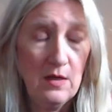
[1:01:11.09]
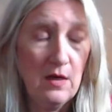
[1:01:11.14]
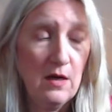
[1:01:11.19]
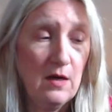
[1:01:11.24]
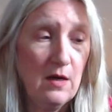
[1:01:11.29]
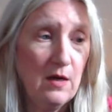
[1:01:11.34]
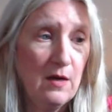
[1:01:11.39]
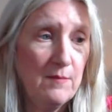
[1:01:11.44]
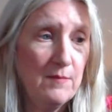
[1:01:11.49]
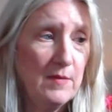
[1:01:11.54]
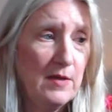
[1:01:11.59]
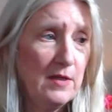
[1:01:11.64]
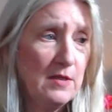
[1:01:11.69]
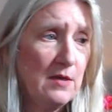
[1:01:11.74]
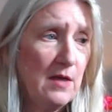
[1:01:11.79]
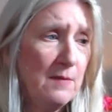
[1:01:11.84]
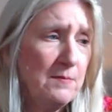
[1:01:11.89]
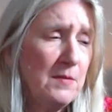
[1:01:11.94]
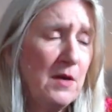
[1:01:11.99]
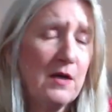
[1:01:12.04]
um, it,
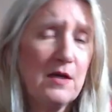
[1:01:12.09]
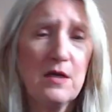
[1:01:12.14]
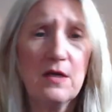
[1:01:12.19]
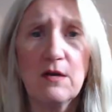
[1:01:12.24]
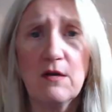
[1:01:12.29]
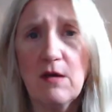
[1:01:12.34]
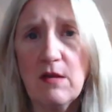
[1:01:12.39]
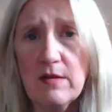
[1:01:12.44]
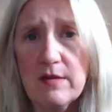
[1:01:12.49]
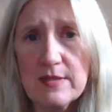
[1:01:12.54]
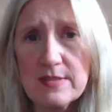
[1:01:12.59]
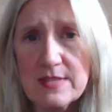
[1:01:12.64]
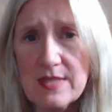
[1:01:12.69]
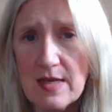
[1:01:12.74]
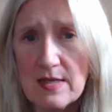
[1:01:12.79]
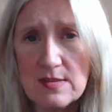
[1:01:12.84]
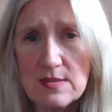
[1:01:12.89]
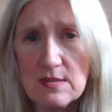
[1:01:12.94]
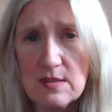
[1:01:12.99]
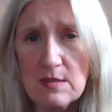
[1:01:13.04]
I'm not going to call it a
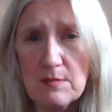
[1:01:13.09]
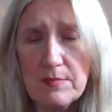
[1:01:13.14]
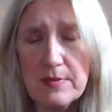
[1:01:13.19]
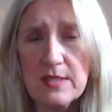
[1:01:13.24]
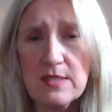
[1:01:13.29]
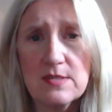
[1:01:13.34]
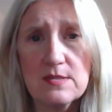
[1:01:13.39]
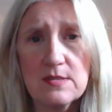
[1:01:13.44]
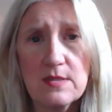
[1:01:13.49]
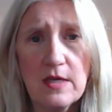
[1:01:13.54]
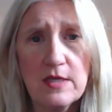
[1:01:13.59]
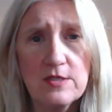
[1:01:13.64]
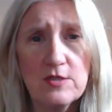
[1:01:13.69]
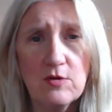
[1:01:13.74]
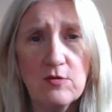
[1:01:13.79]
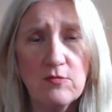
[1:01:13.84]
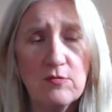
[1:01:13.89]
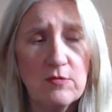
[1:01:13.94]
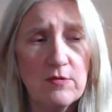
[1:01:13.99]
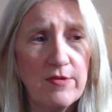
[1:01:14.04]
test knit because I
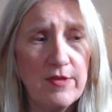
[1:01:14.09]
don't